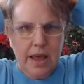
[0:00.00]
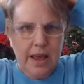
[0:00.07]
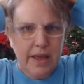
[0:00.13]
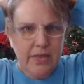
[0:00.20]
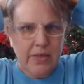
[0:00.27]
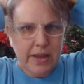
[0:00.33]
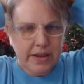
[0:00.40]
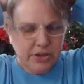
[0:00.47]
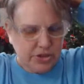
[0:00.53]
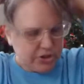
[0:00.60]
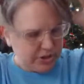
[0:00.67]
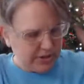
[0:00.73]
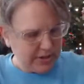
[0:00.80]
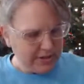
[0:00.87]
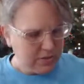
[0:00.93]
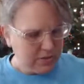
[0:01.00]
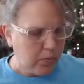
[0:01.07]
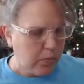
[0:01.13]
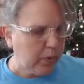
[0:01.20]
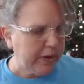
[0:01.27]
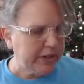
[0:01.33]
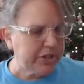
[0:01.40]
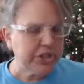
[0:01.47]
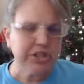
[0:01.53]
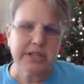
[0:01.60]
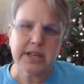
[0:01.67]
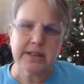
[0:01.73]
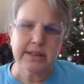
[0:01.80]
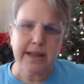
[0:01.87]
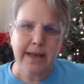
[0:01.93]
and they just wish
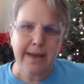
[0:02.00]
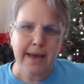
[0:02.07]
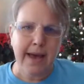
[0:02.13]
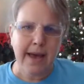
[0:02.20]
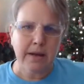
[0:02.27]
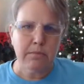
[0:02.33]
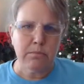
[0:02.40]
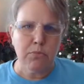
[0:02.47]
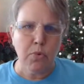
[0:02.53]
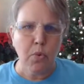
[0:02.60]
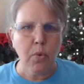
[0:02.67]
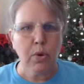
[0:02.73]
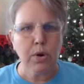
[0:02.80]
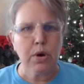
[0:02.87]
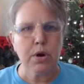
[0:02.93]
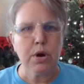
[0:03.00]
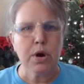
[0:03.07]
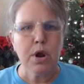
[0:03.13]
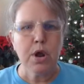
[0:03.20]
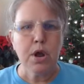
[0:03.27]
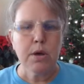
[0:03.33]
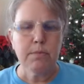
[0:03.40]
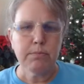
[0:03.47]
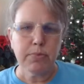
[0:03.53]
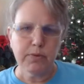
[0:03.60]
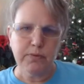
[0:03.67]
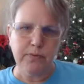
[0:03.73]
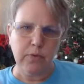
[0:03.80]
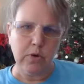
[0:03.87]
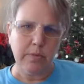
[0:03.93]
that they had more
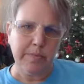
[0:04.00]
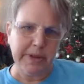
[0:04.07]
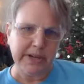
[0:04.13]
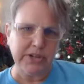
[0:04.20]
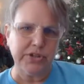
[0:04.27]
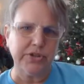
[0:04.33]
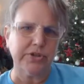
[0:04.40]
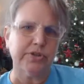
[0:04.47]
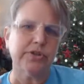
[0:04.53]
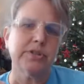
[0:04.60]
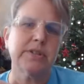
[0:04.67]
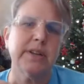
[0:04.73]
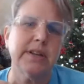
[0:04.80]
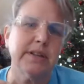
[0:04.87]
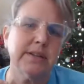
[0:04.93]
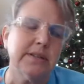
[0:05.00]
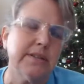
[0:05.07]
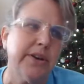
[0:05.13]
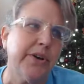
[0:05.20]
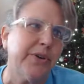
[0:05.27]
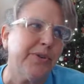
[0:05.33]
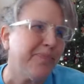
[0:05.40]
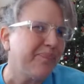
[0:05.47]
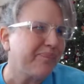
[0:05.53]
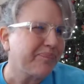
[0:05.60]
before pictures. And so,